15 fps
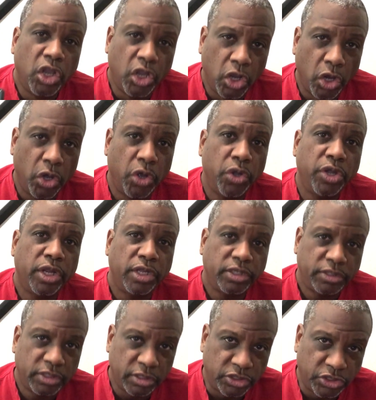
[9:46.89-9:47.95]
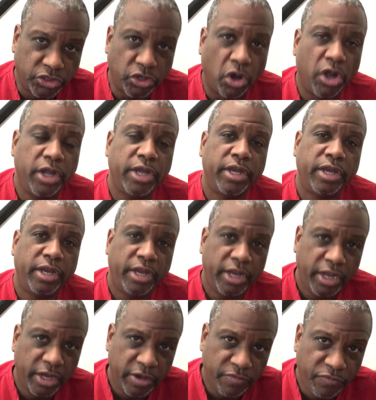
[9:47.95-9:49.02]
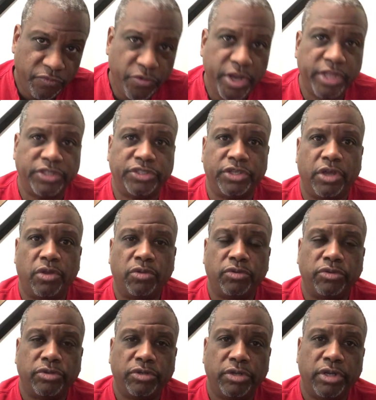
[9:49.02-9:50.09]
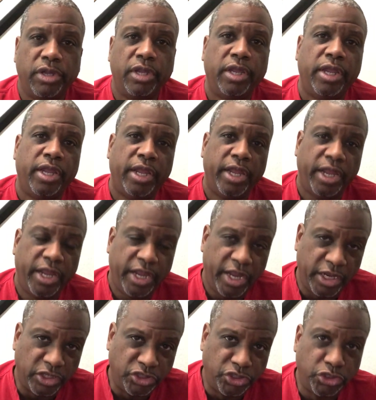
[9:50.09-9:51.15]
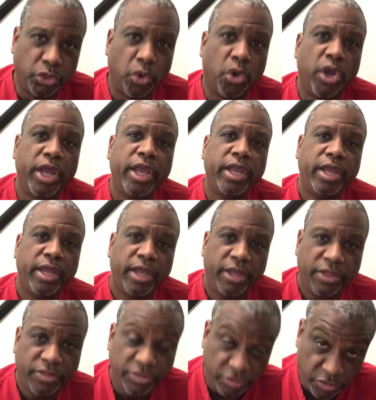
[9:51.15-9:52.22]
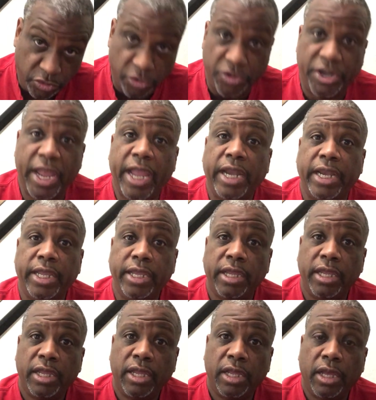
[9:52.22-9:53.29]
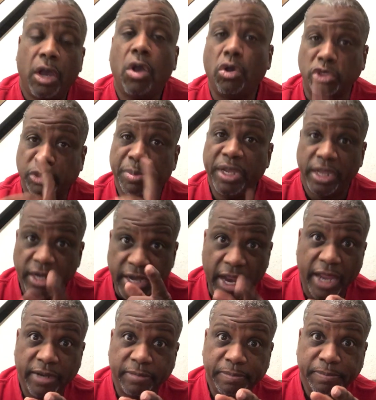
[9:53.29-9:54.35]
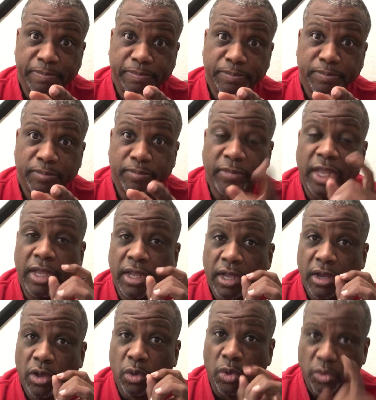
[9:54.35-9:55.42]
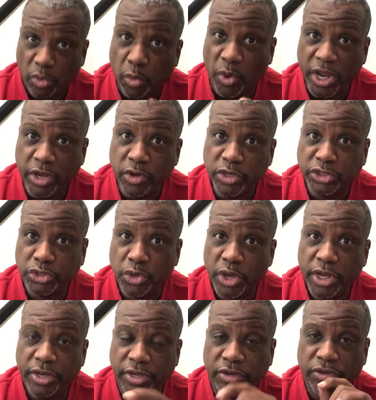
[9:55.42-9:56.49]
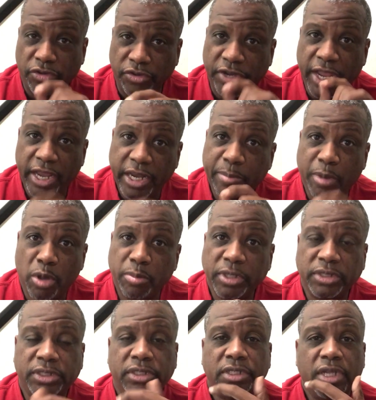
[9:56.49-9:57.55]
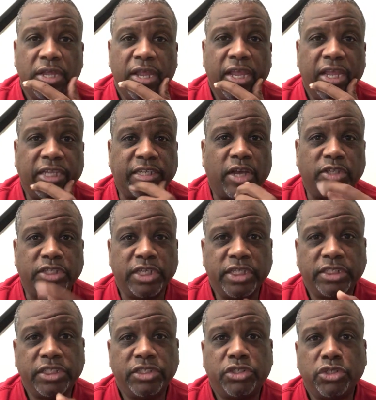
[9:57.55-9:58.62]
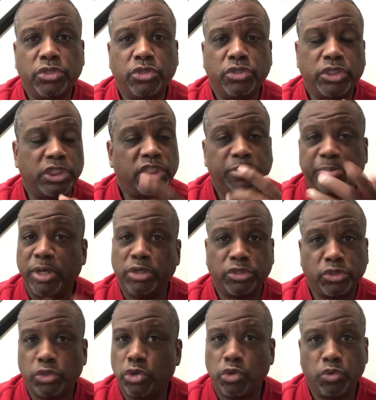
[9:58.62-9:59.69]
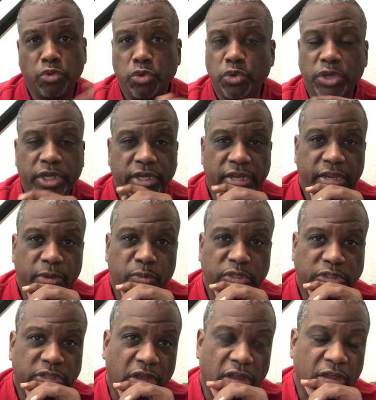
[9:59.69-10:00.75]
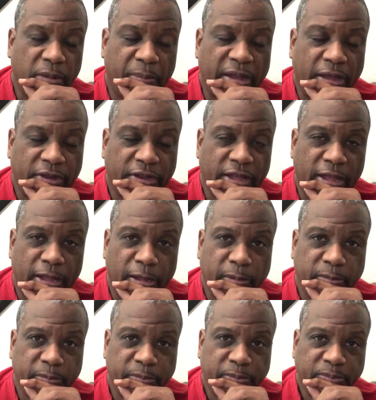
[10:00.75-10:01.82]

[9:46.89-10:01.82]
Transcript: learn to start in the friend zone. Enjoy your daily. Oh, speaking of that, the way you enjoy your daily moments, is I was listening to the spiritual guru, and he was talking about, um,